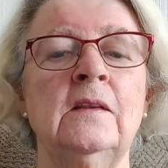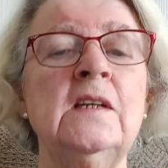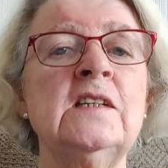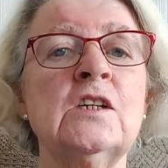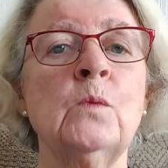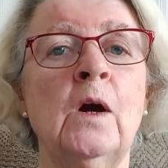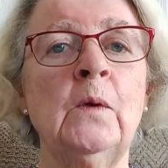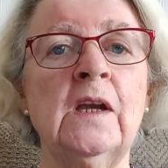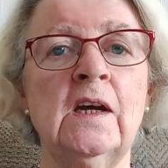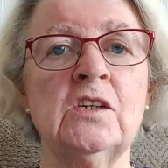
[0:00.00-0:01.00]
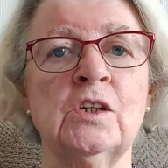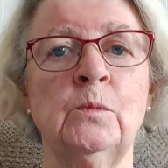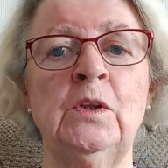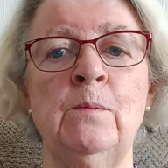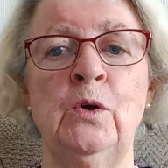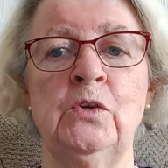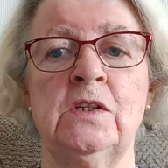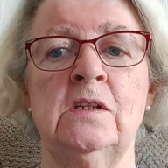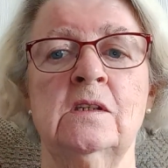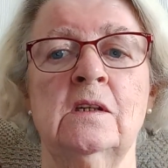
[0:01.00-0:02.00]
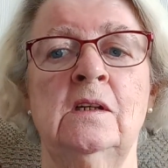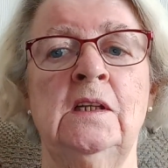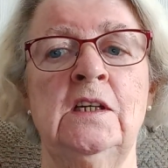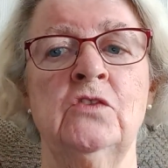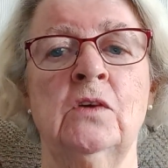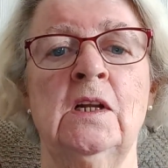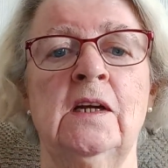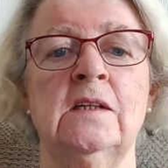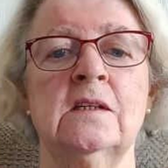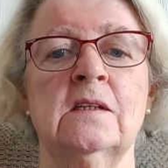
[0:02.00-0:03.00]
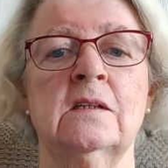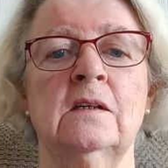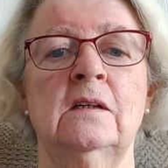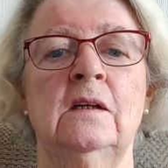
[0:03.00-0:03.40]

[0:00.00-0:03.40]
This is where we catch up with Moses and the Israelites.